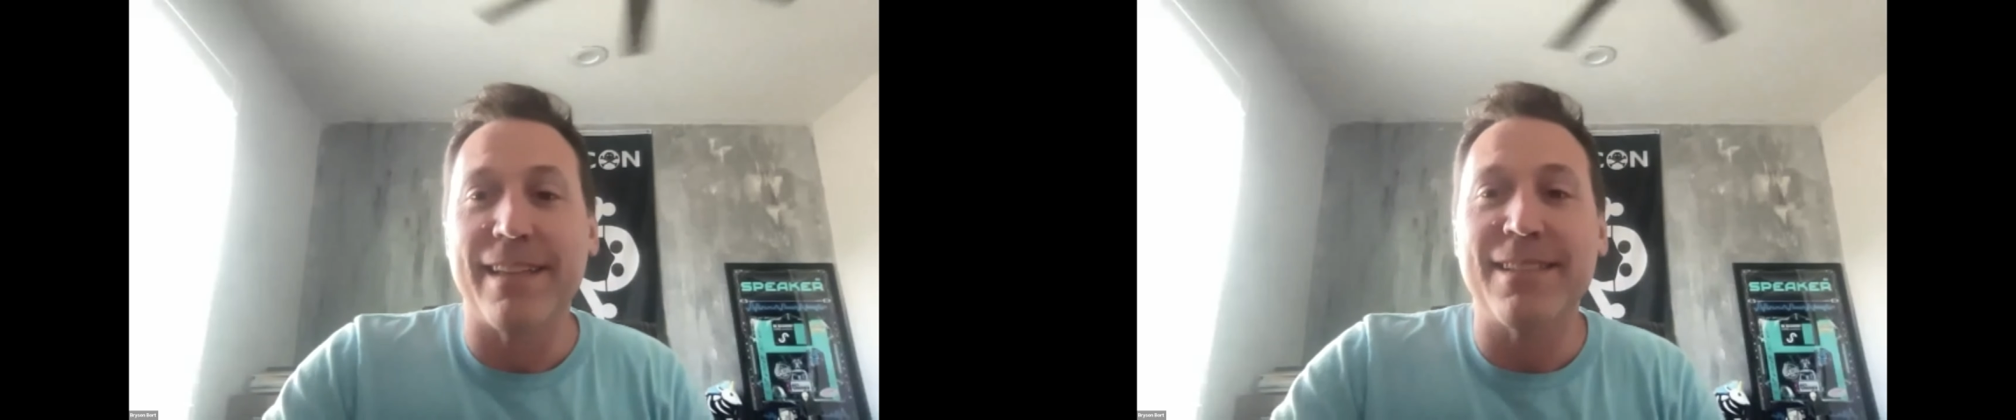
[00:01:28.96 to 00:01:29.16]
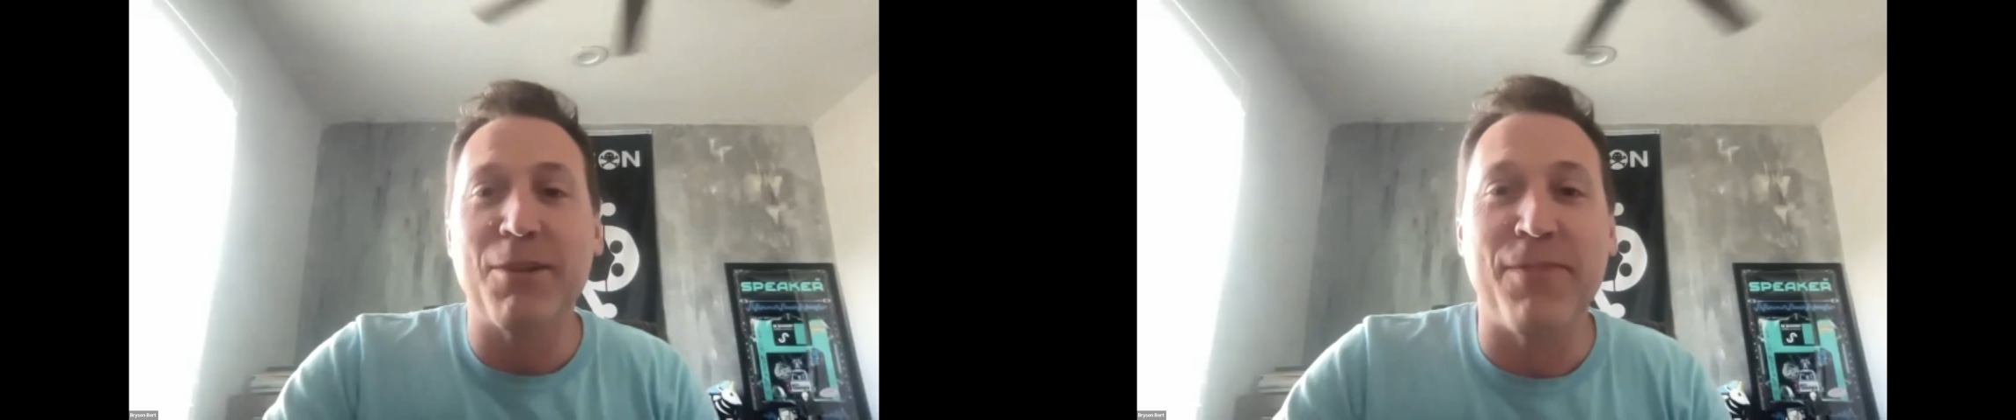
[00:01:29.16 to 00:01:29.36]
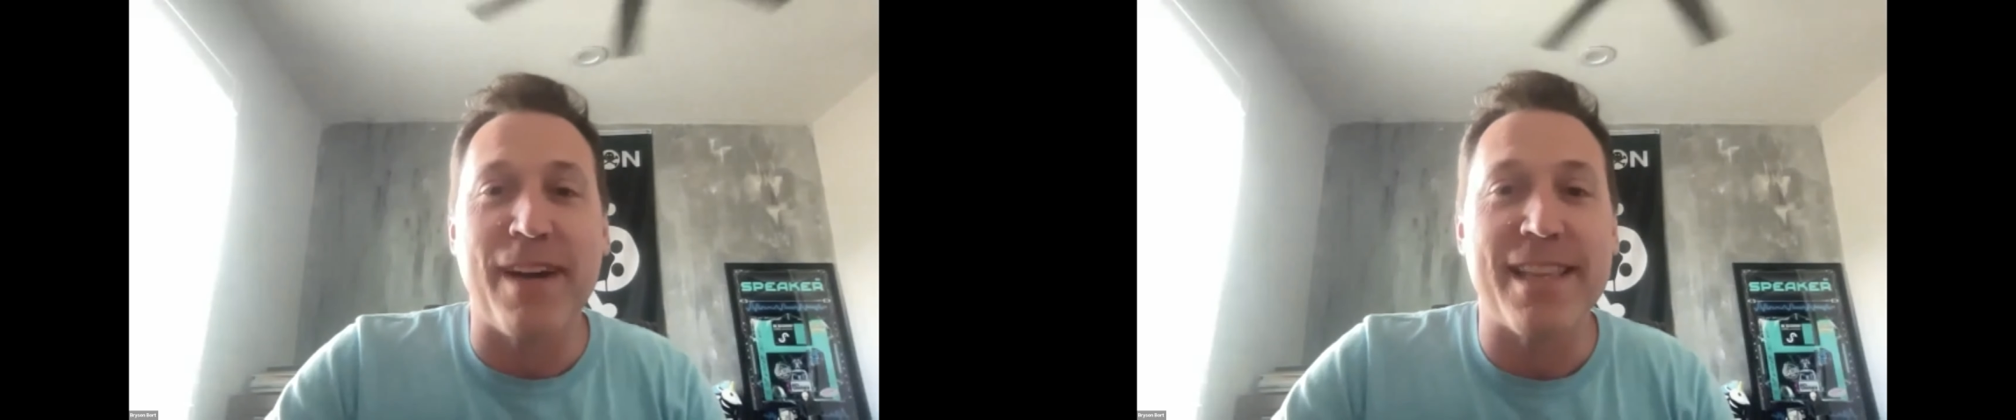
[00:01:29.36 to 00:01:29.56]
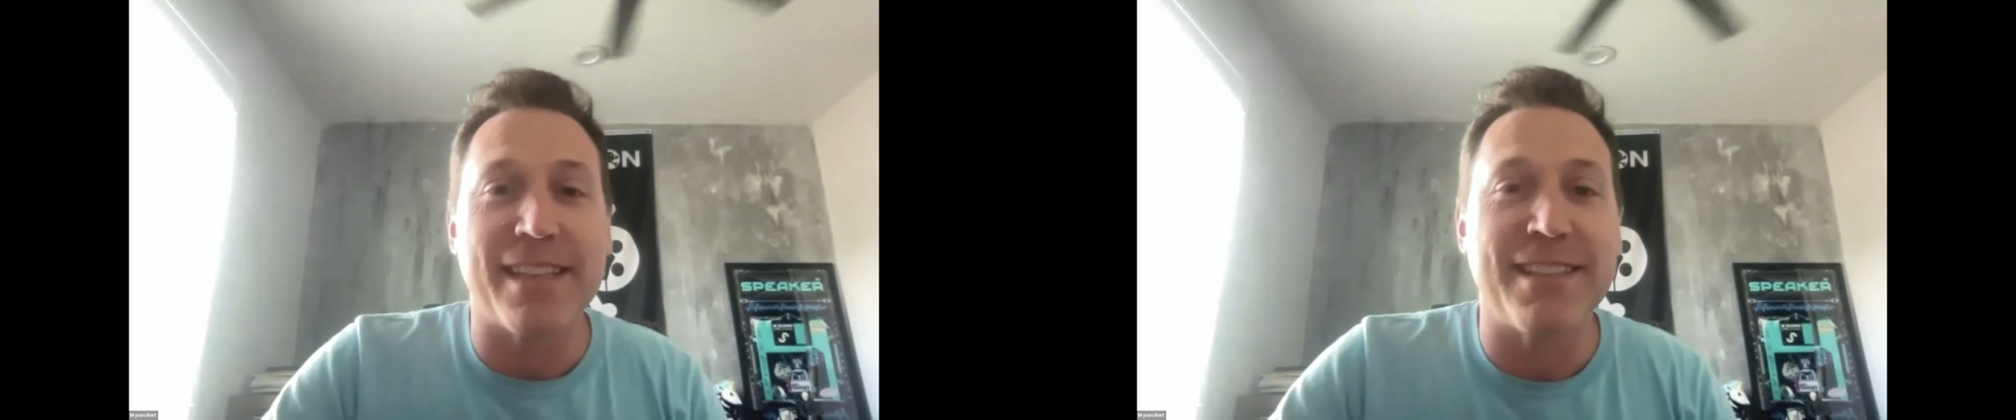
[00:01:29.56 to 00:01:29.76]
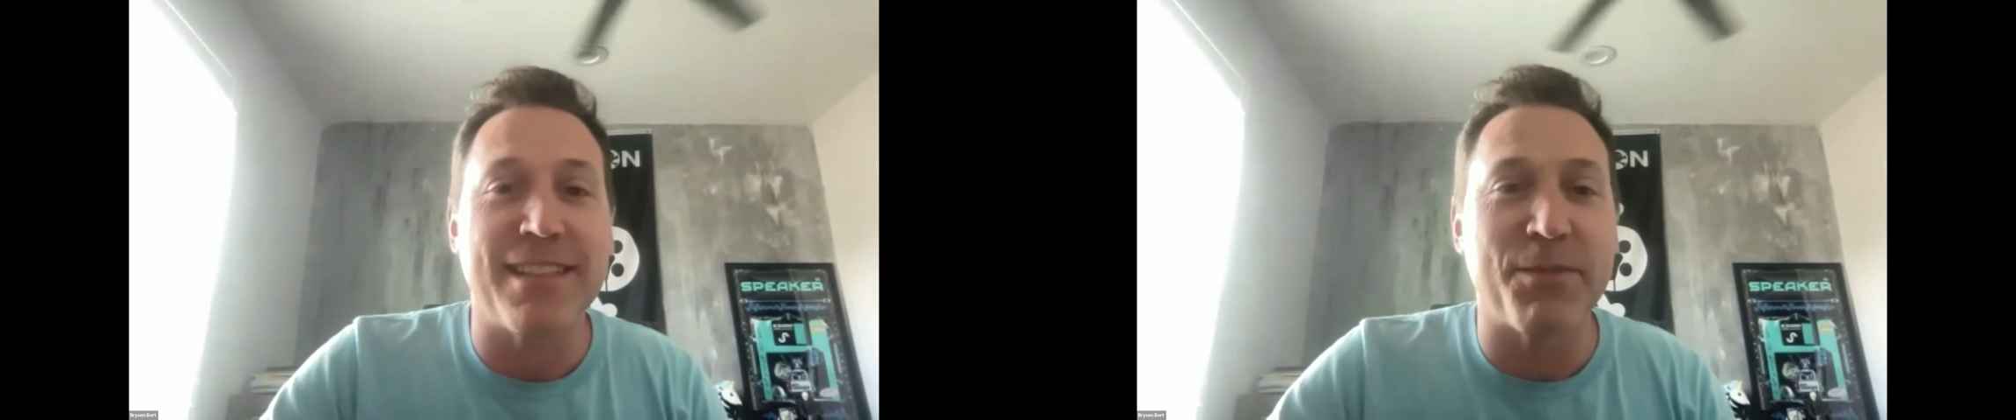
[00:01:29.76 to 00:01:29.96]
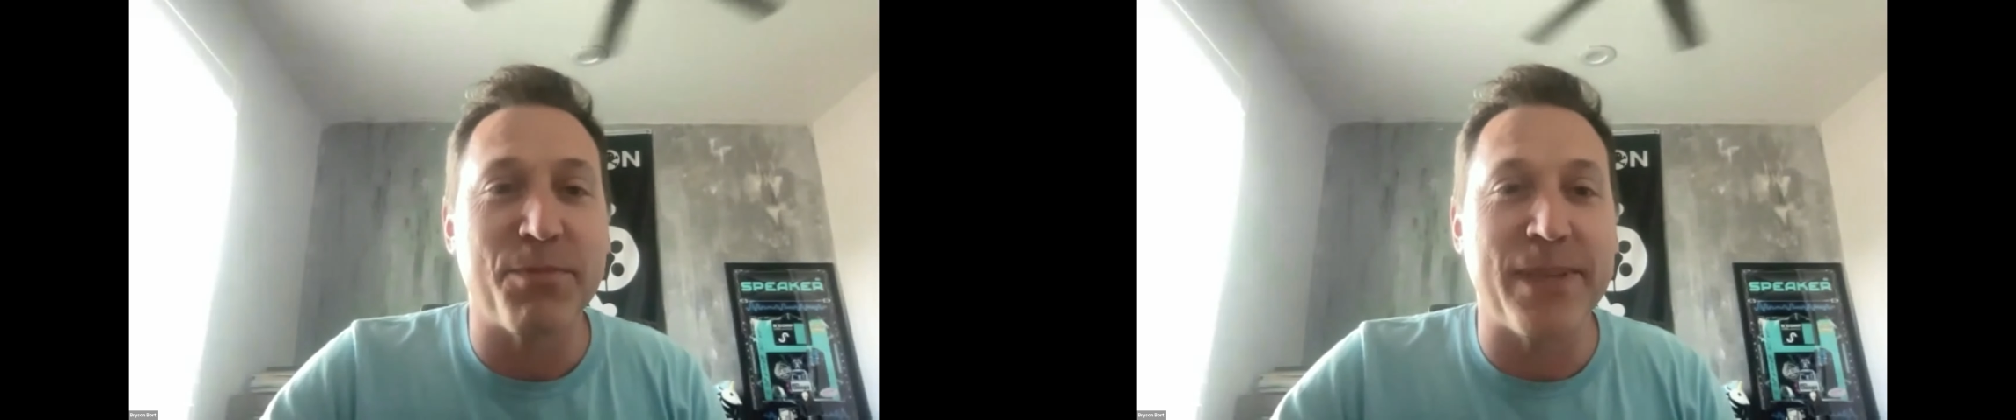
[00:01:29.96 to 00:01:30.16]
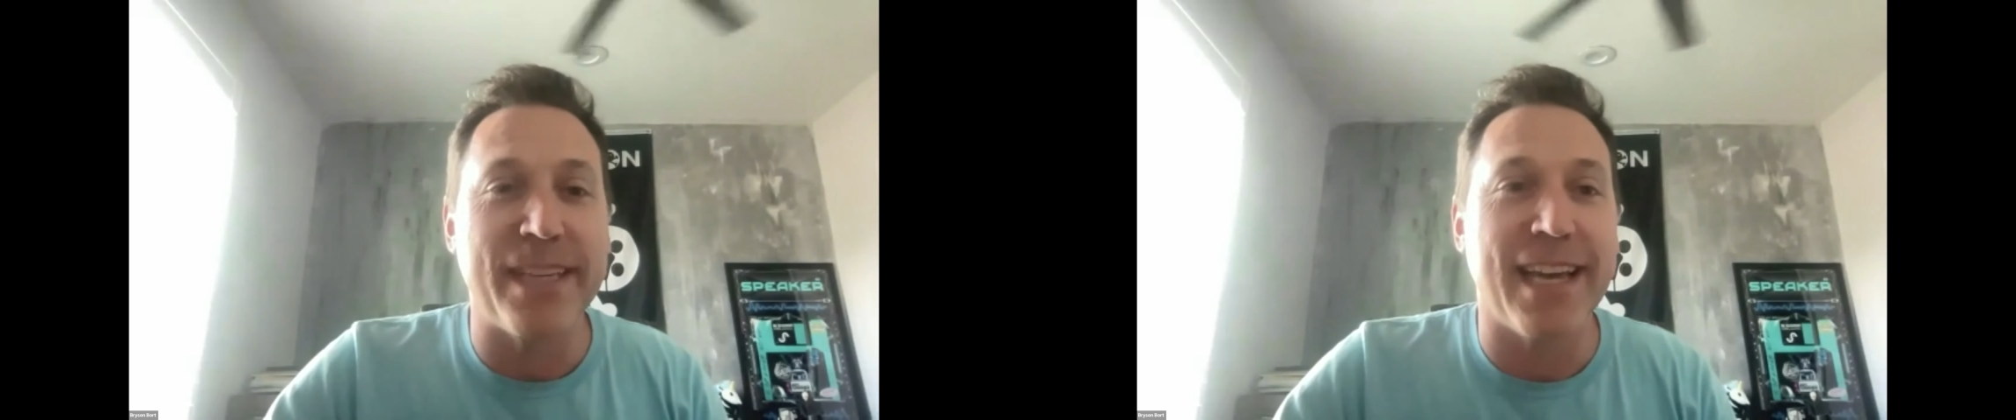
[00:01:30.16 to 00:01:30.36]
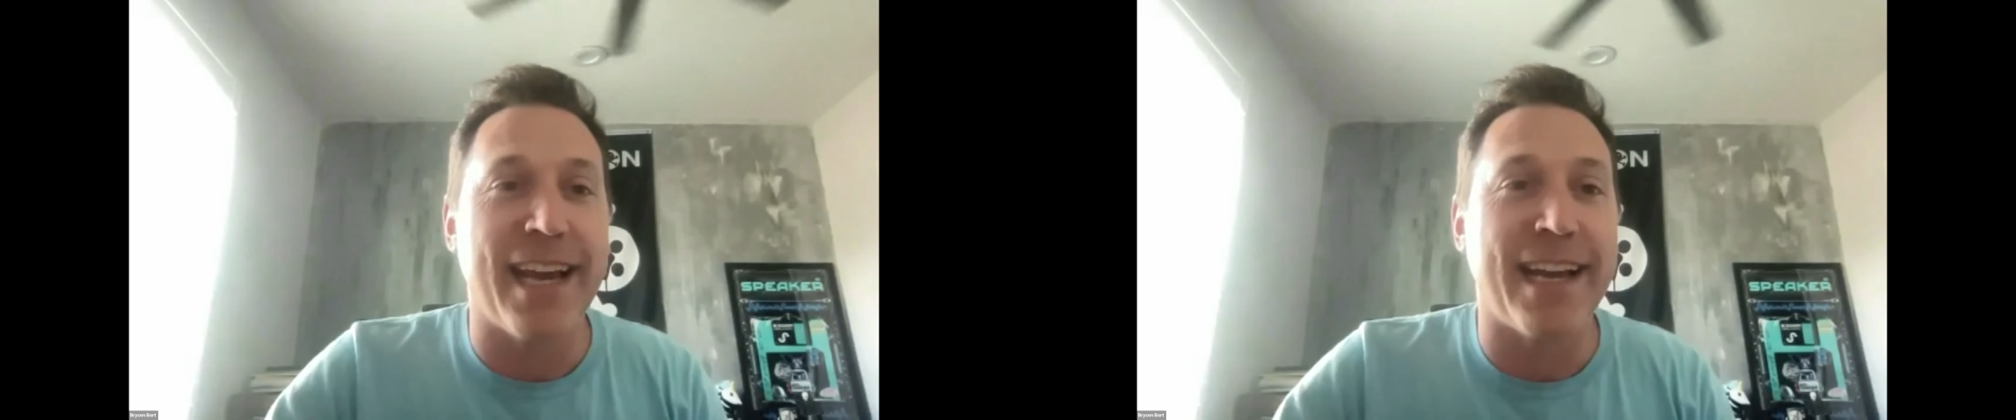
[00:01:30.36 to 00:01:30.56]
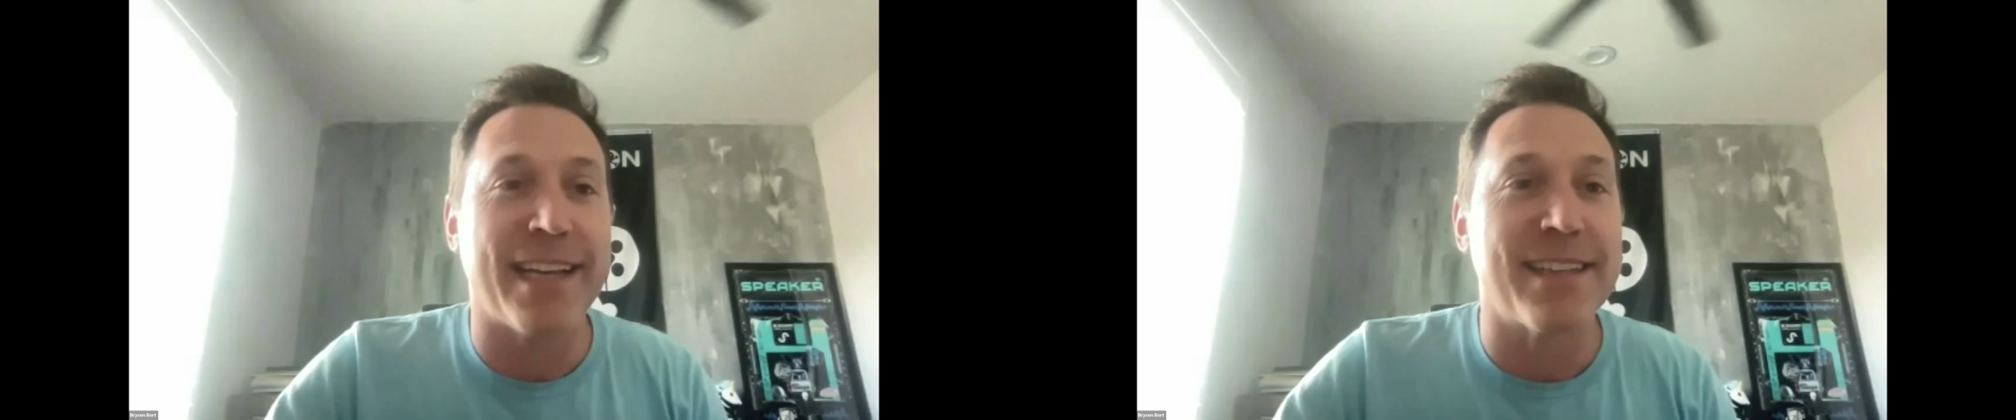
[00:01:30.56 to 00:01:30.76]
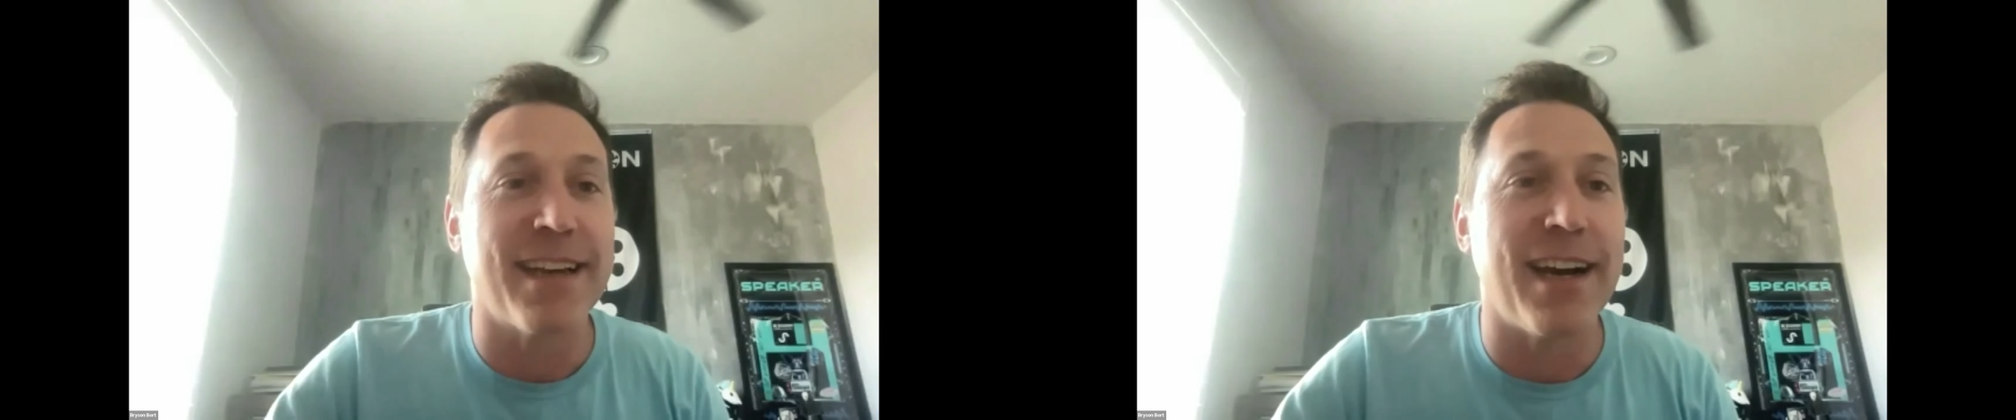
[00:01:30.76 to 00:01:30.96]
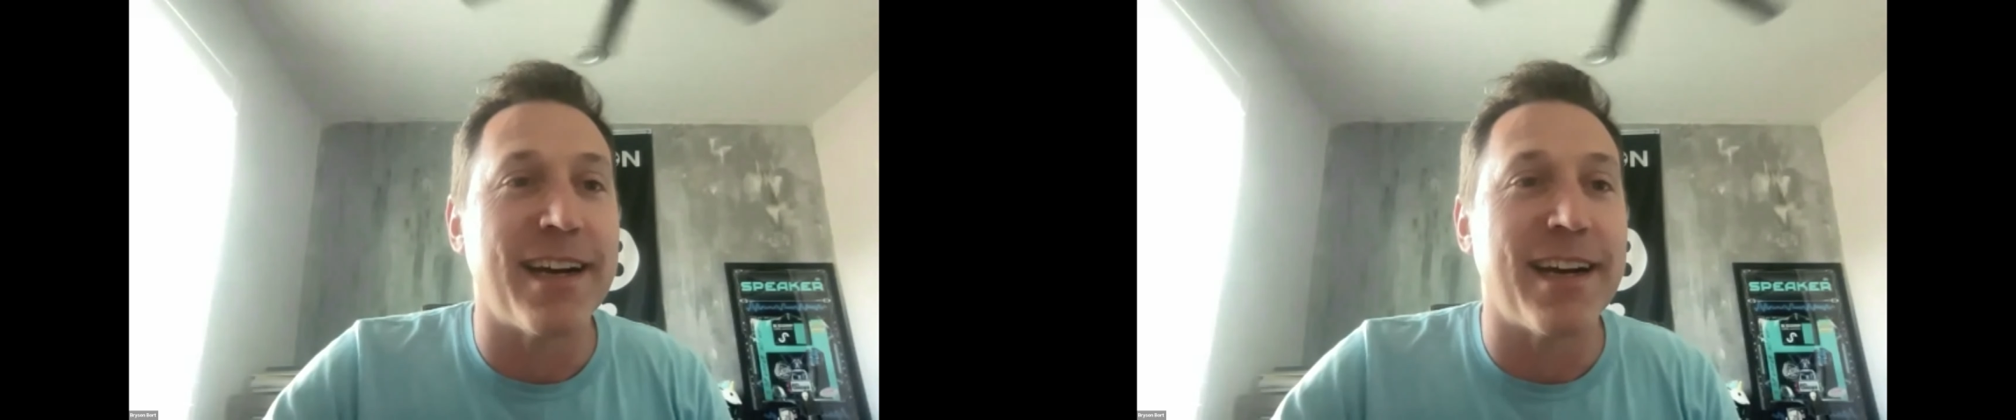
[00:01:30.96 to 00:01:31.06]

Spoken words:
let's go find that CFP and